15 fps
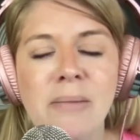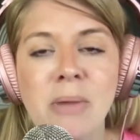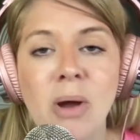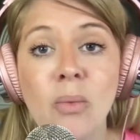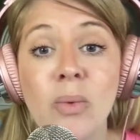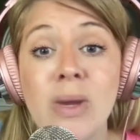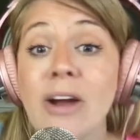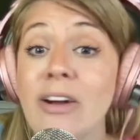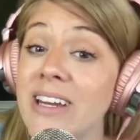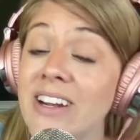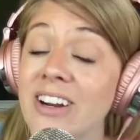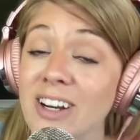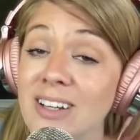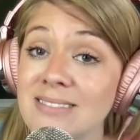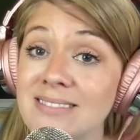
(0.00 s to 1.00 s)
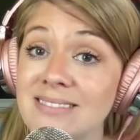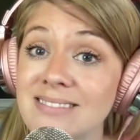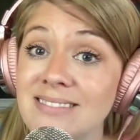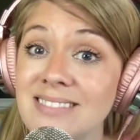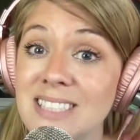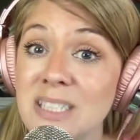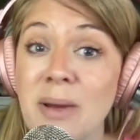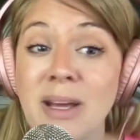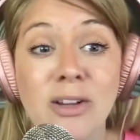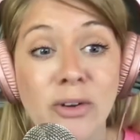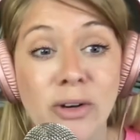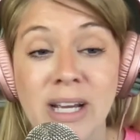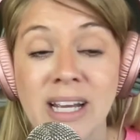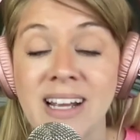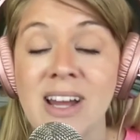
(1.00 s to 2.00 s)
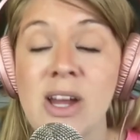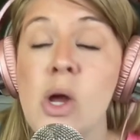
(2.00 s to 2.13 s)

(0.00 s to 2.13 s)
We are here to make learning